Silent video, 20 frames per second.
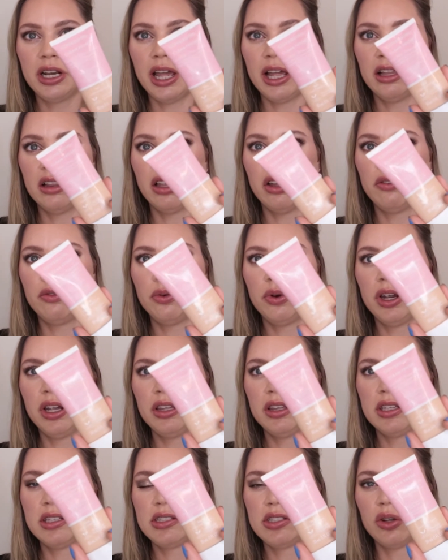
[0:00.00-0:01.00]
I love
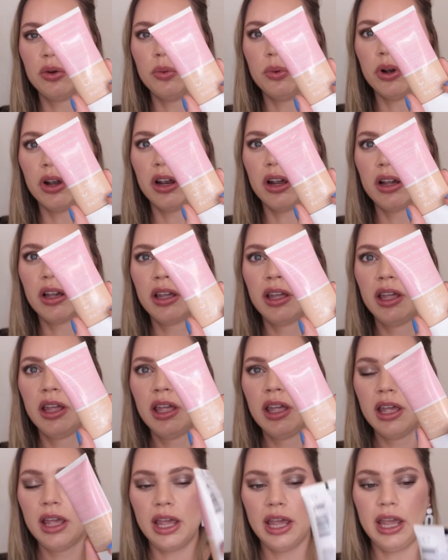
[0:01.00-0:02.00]
wearing this to work,
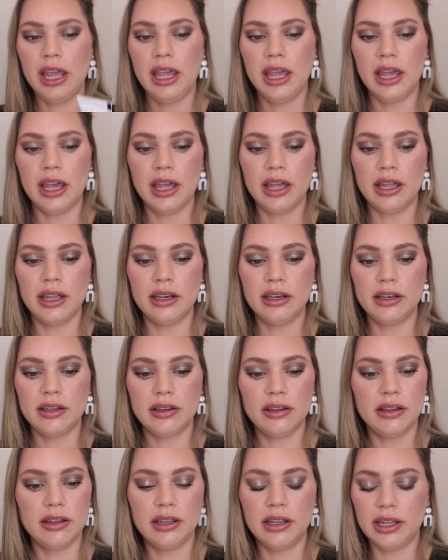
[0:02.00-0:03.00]
and
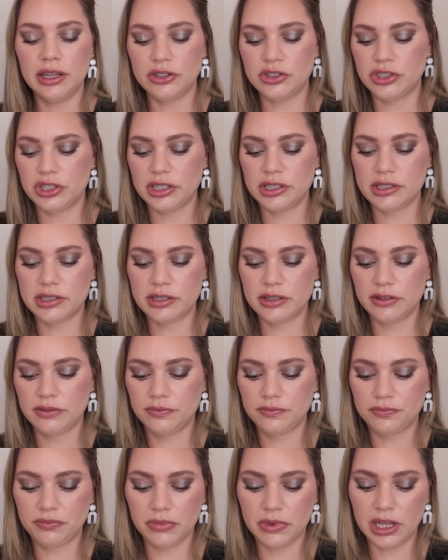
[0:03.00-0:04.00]
it's just
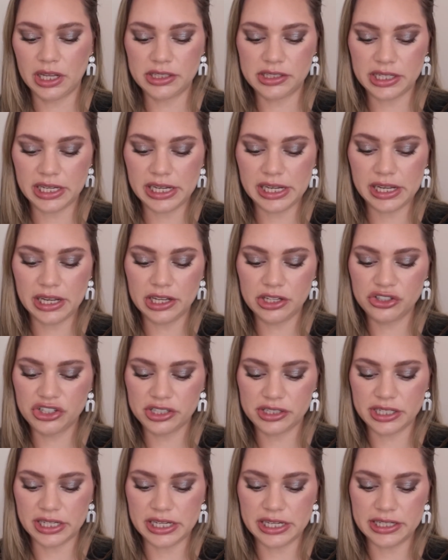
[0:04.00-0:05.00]

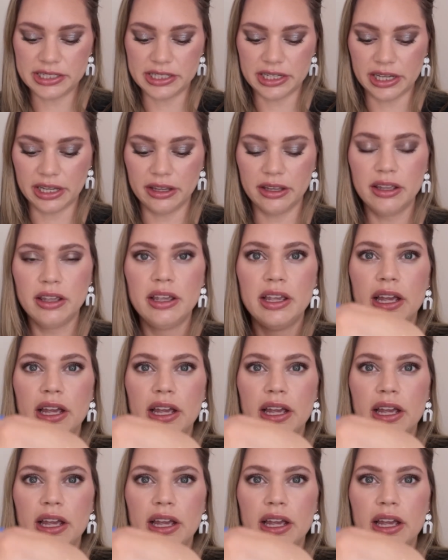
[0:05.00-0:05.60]
easy.